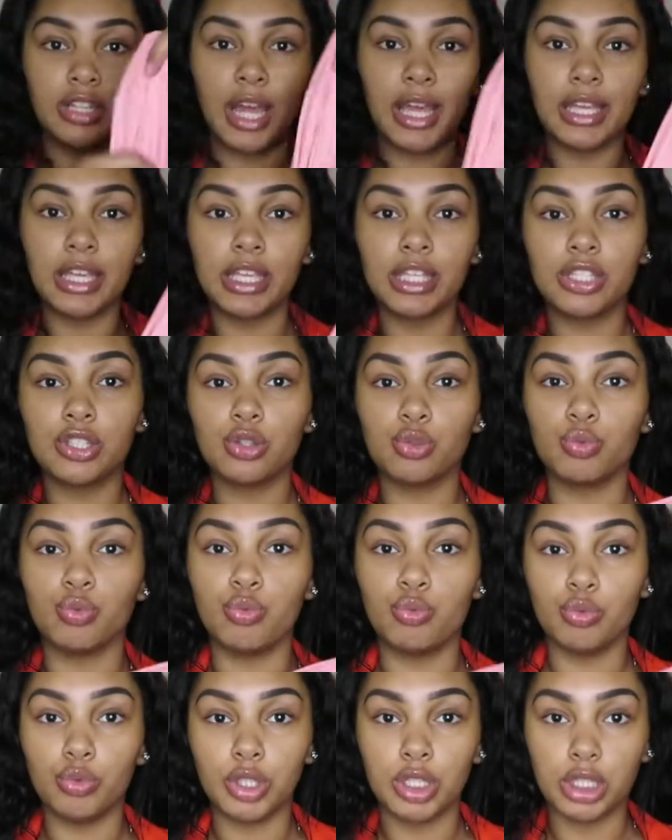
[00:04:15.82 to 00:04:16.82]
Like, it's
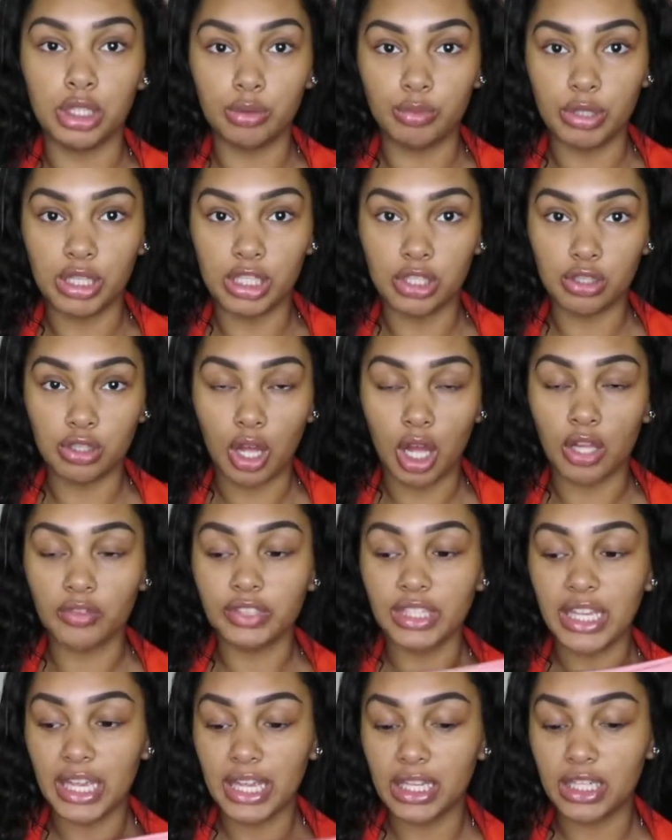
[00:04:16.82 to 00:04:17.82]
really, really
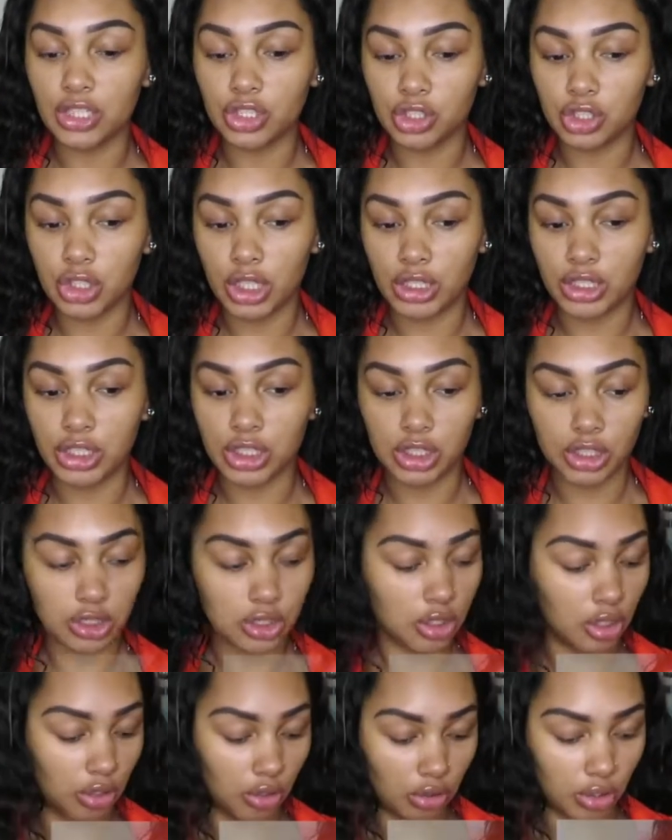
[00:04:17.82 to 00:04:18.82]
soft and it's stretchy.
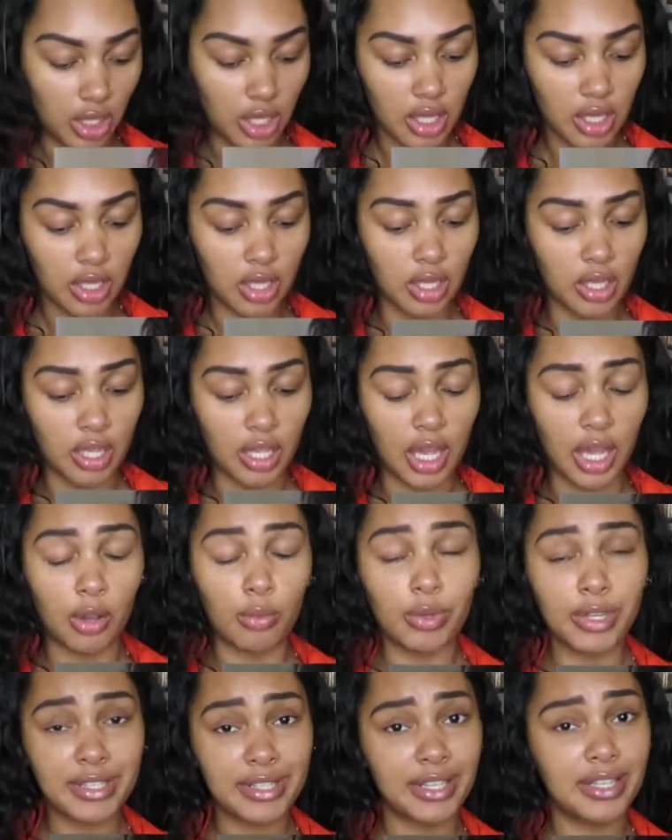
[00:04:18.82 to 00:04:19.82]
So I
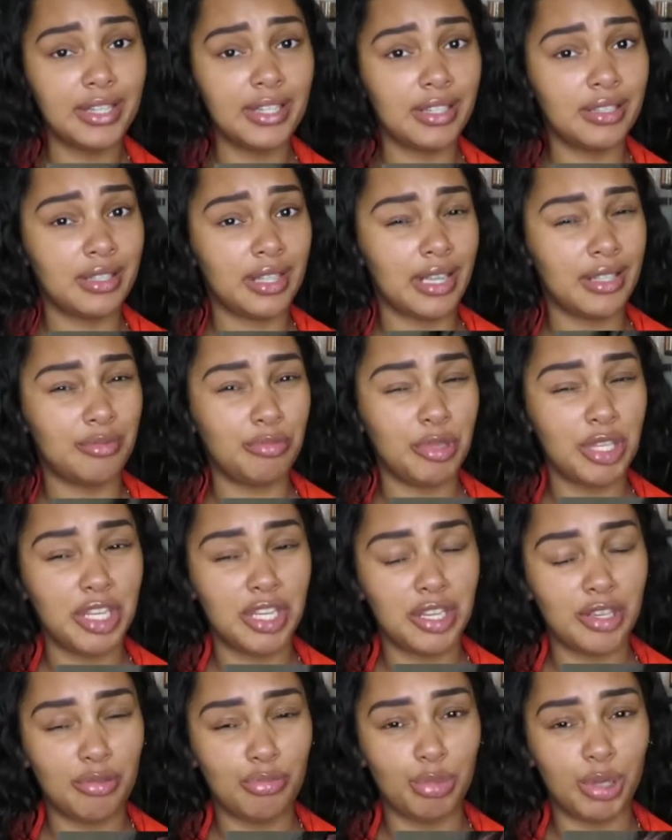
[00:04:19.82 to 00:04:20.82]
was gonna get a size
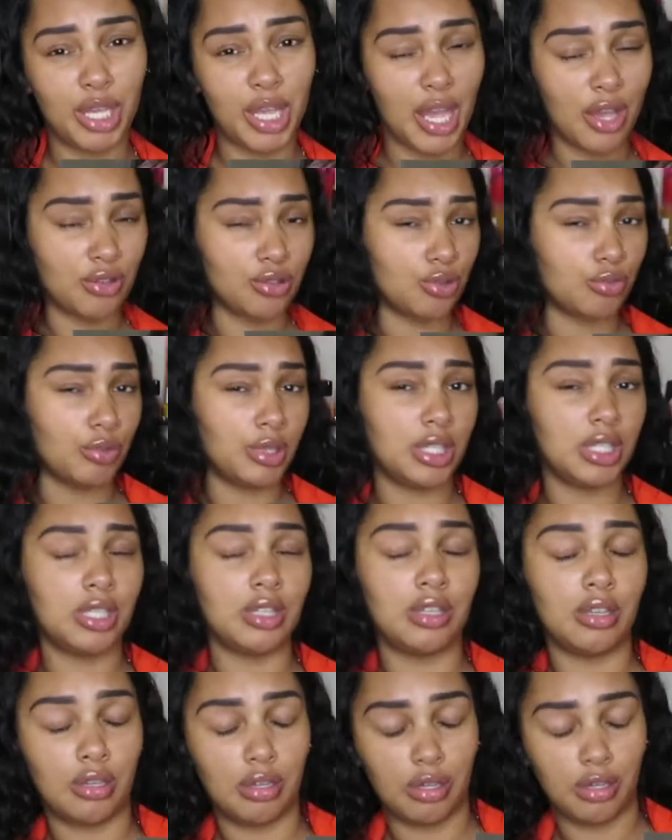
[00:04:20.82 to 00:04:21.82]
medium, but I was reading
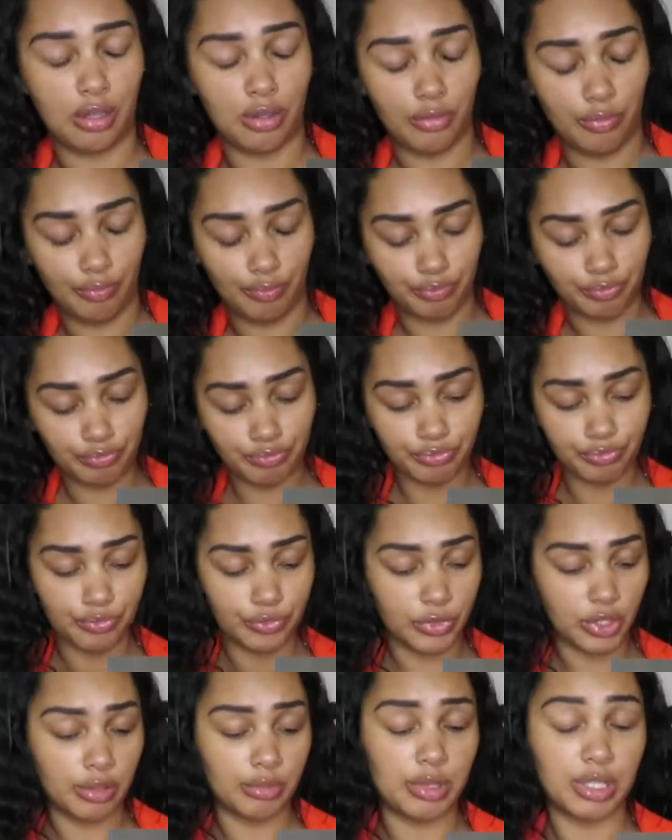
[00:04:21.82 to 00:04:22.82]
the
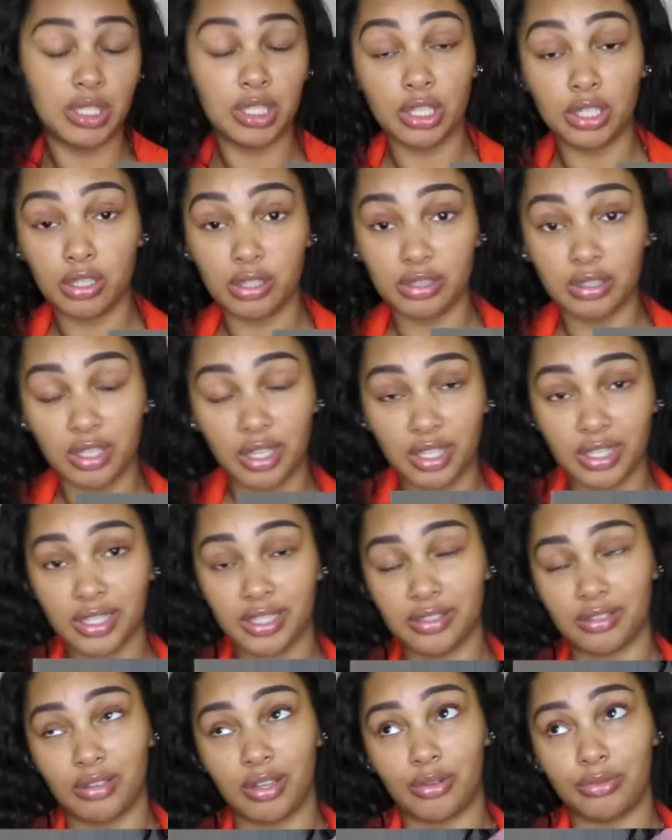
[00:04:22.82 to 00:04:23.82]
materials on
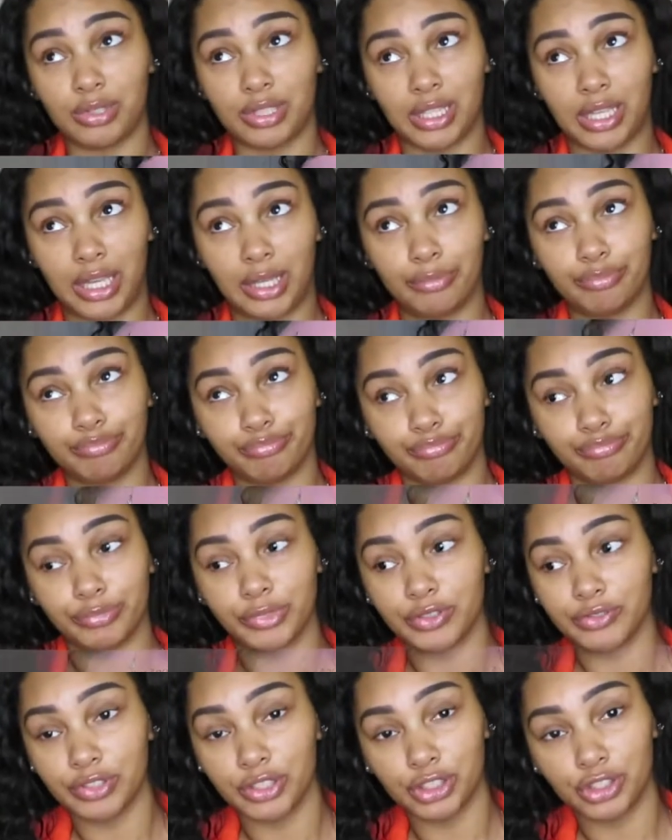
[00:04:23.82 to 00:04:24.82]
it, so I was like,
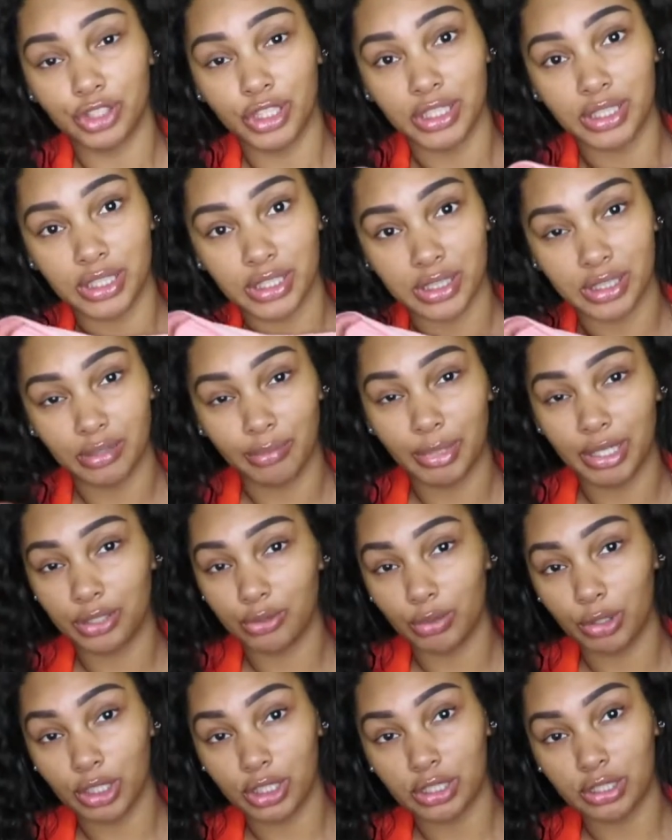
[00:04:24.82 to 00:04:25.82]
if it stretches, I might as
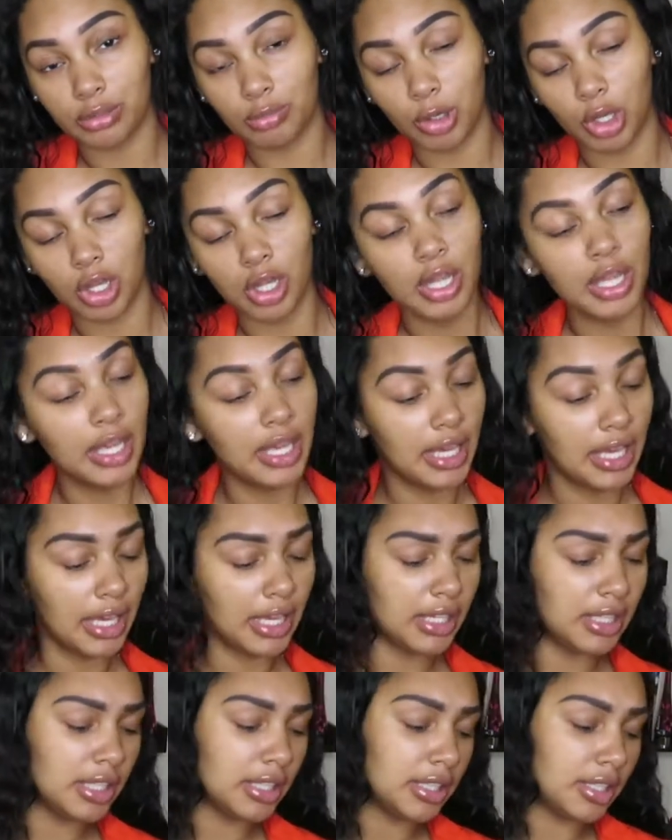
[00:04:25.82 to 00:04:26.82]
well get a small.
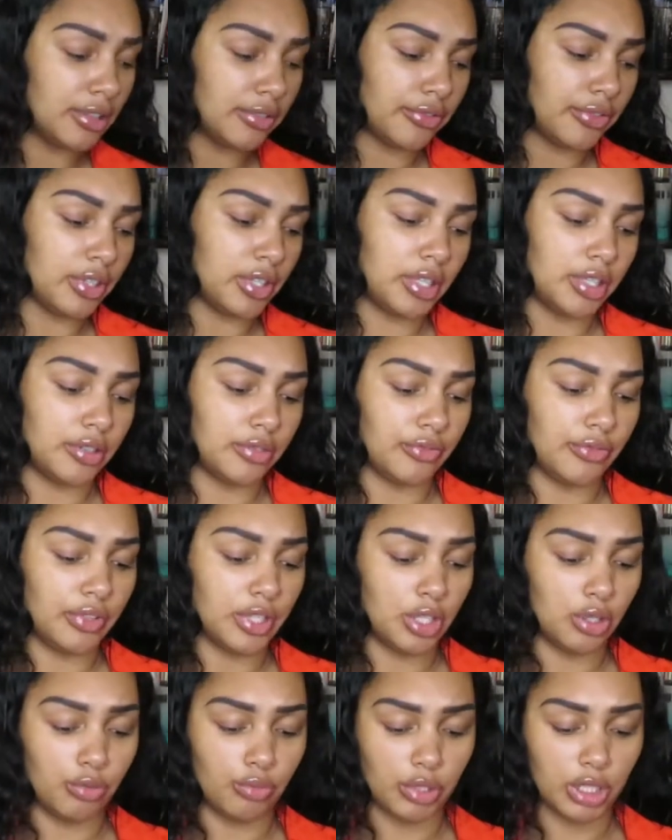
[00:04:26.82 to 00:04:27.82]
And it ended up
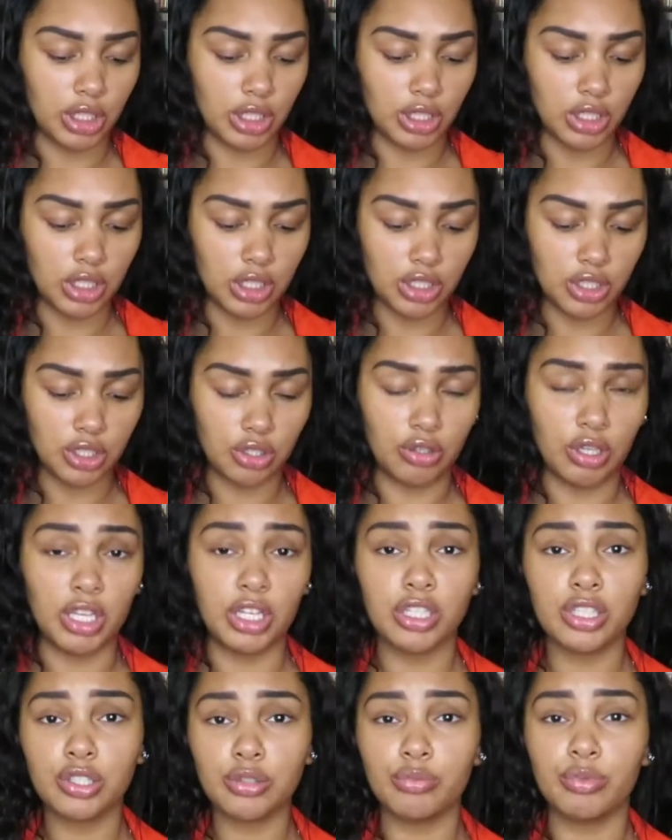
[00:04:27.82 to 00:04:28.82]
fitting really good too, and
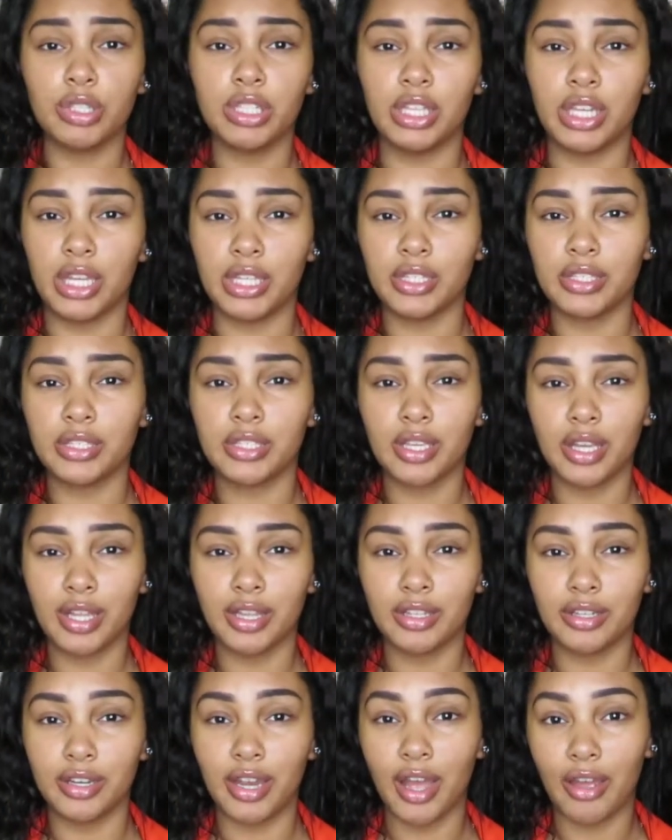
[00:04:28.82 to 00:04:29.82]
it's a really nice
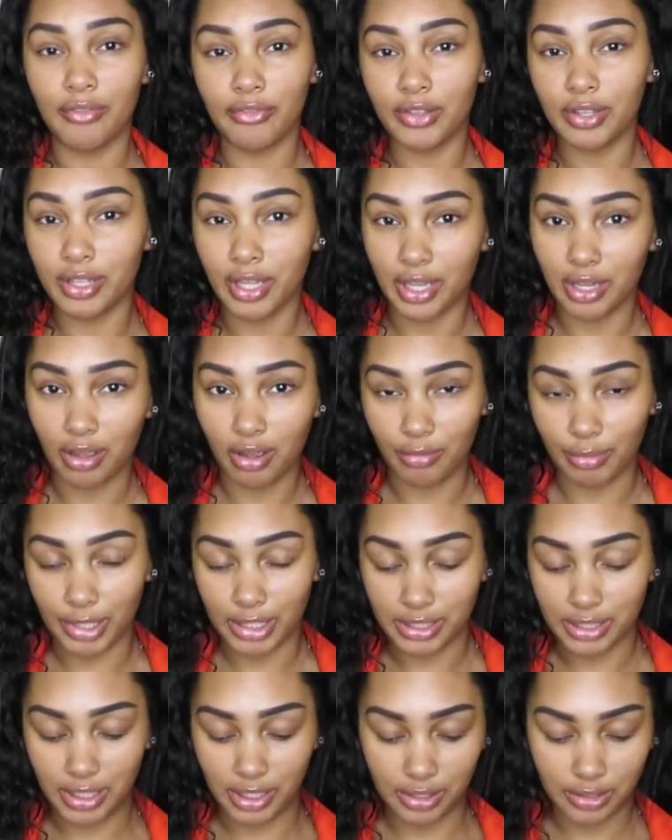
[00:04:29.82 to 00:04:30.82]
color, I feel like, on my
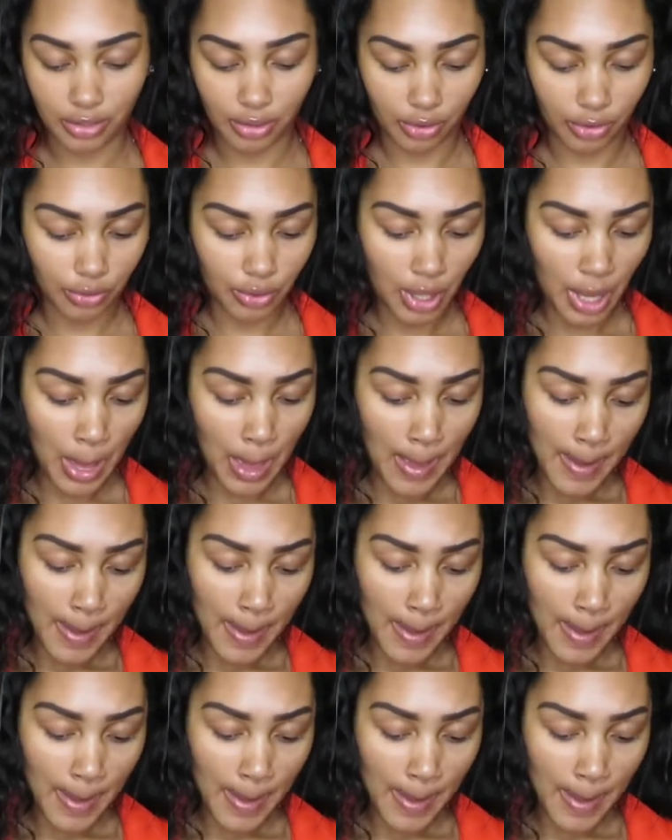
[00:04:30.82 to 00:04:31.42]
skin tone